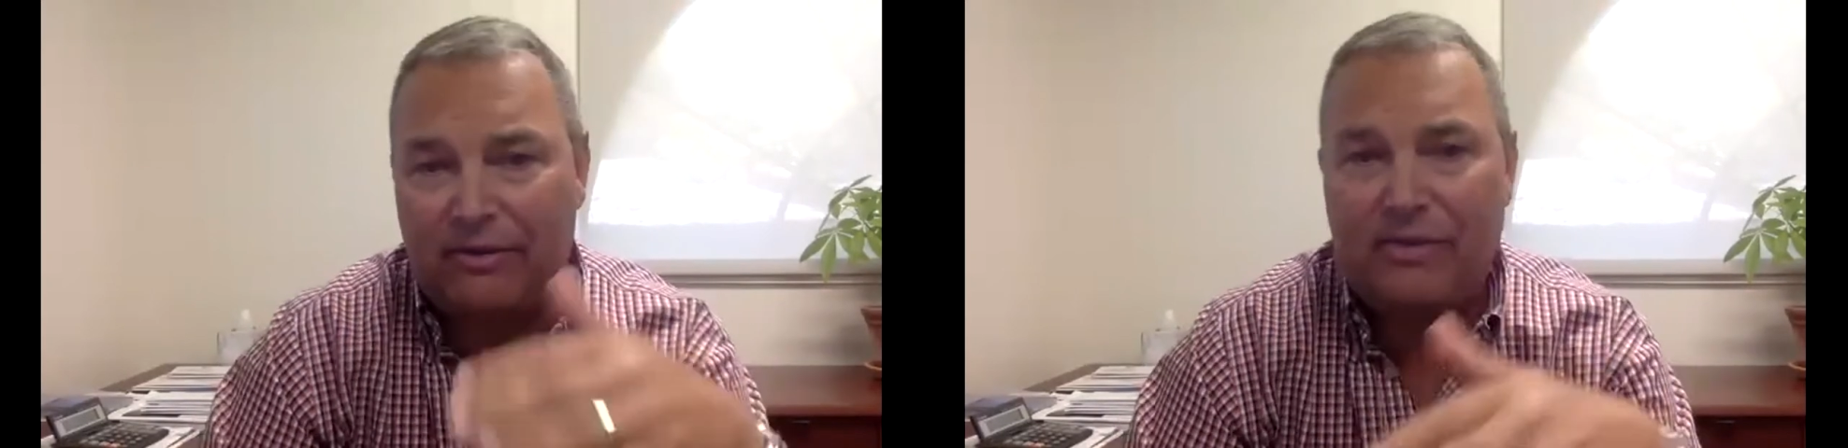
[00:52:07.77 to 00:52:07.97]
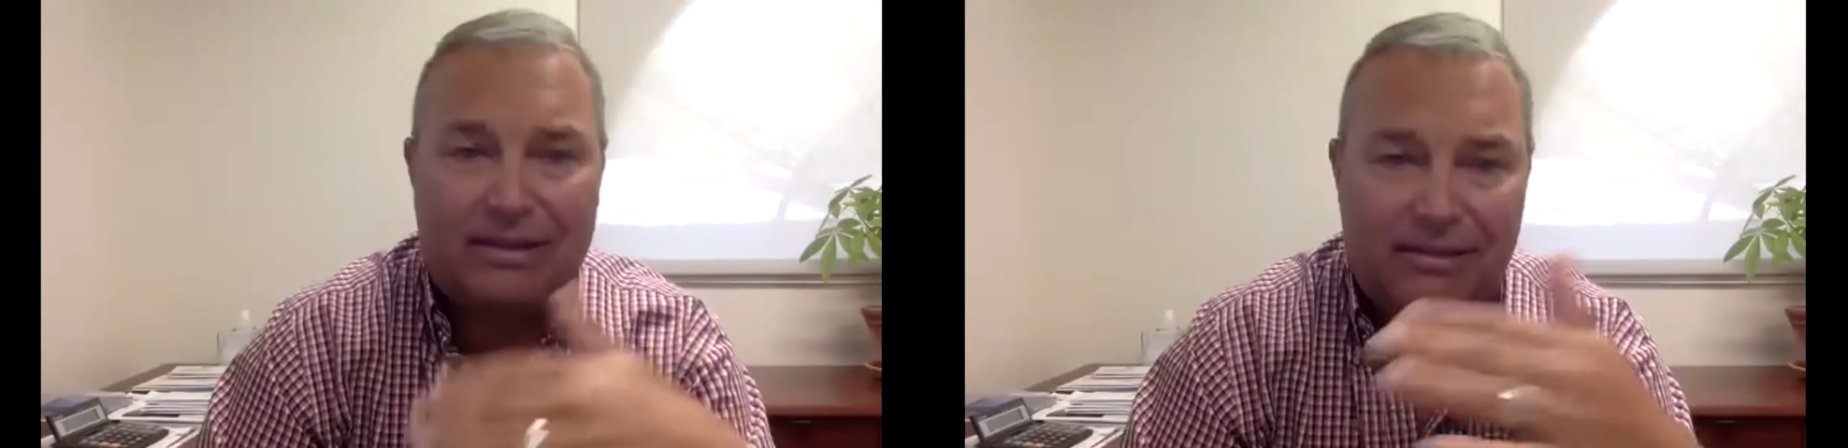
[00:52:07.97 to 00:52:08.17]

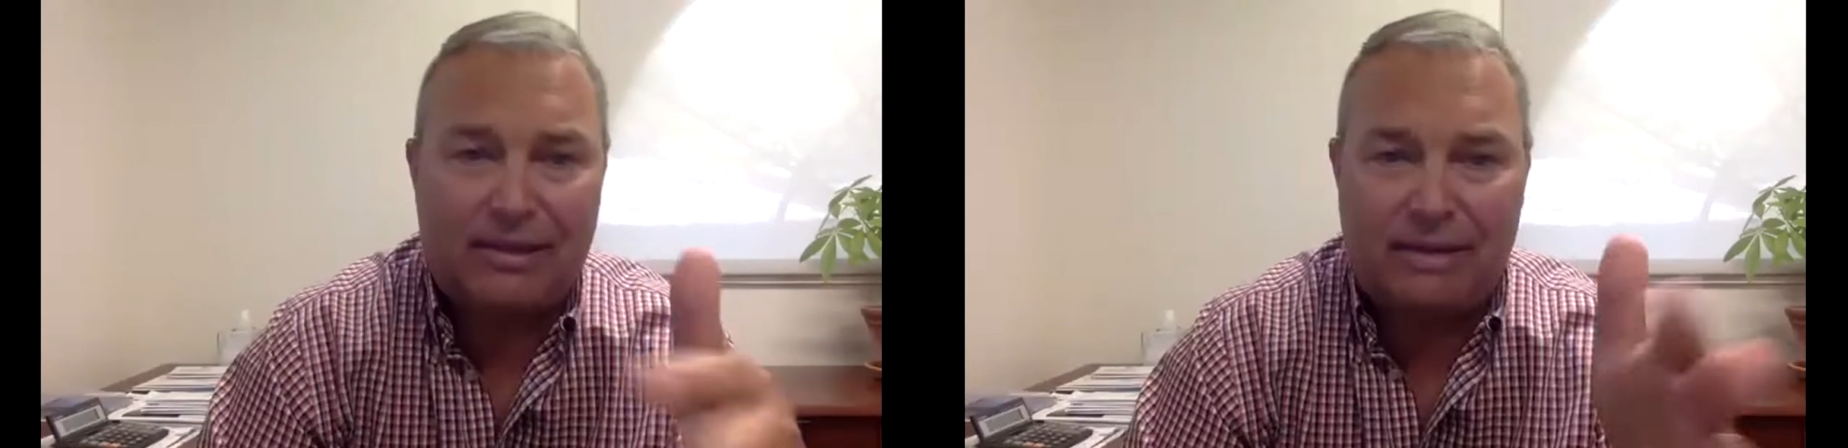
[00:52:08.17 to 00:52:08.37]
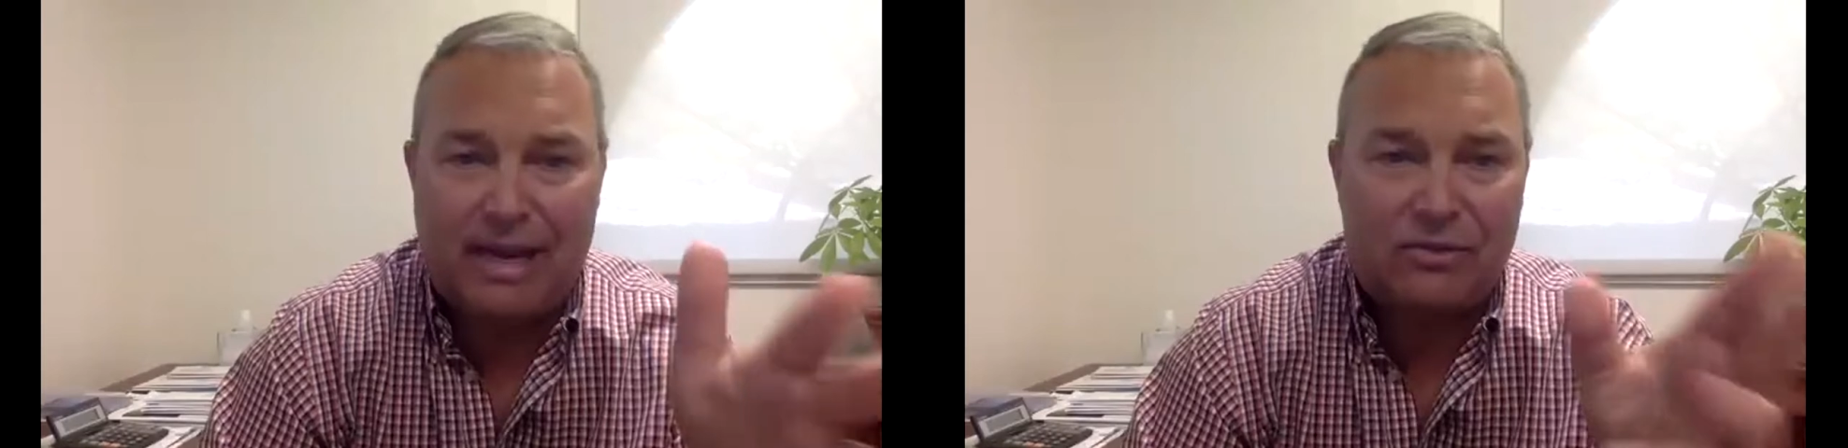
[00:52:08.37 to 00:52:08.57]
if
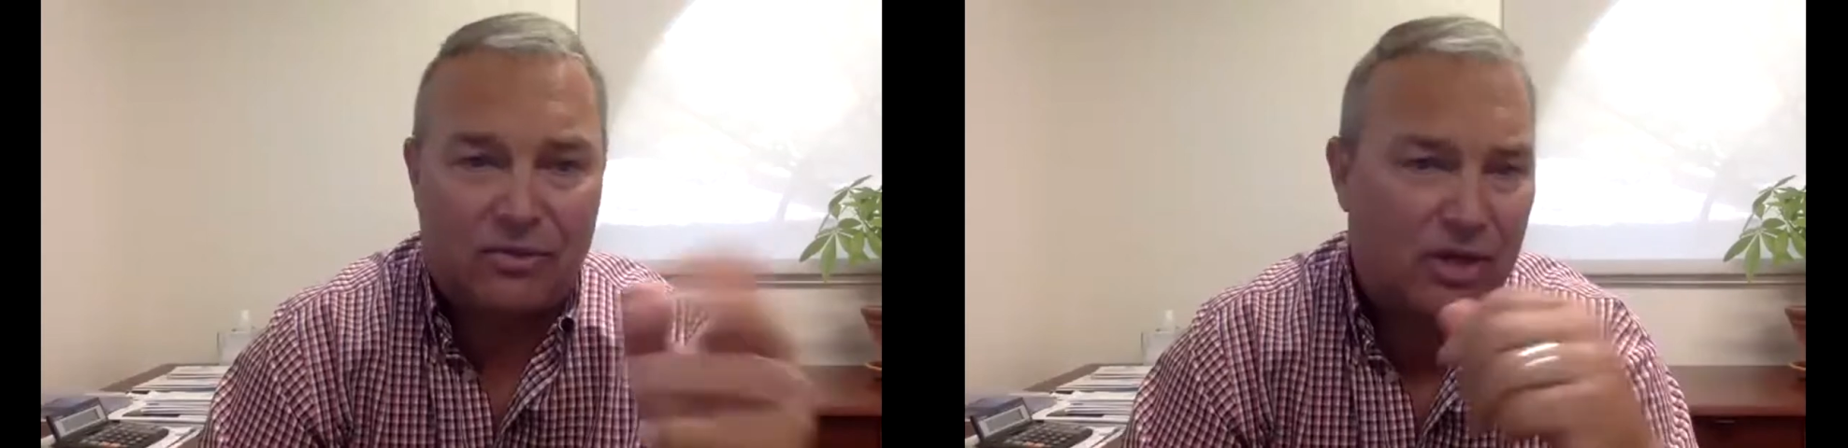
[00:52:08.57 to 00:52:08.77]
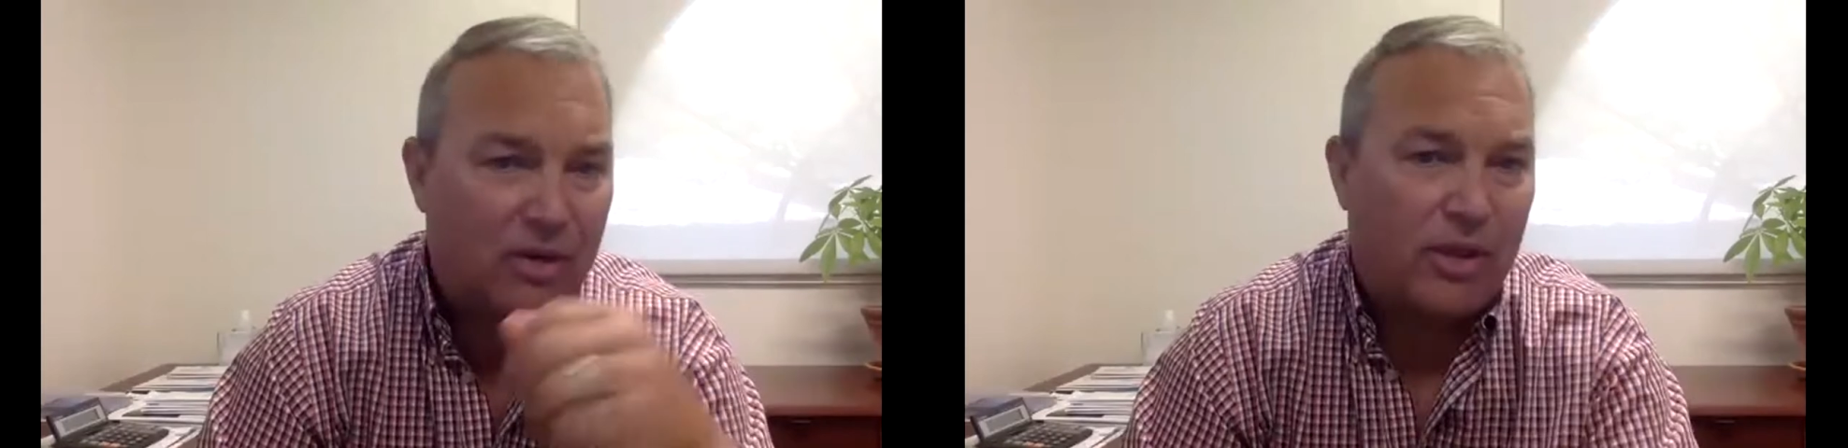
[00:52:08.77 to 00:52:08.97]
that's the
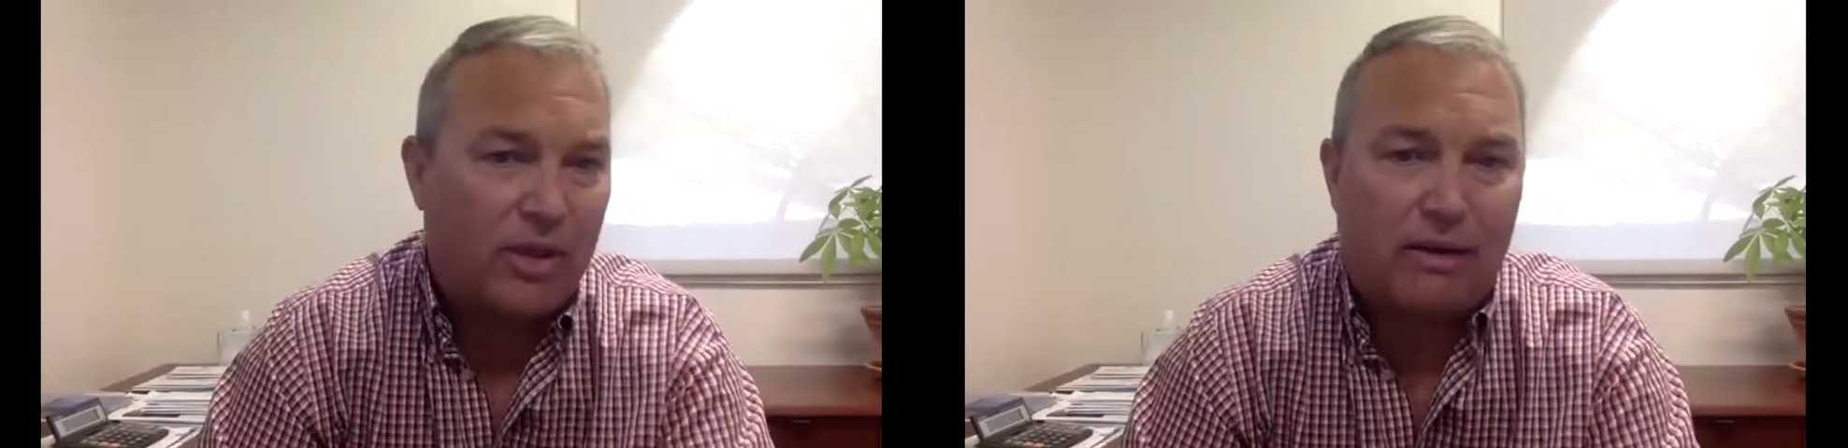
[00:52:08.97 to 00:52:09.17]
actual number,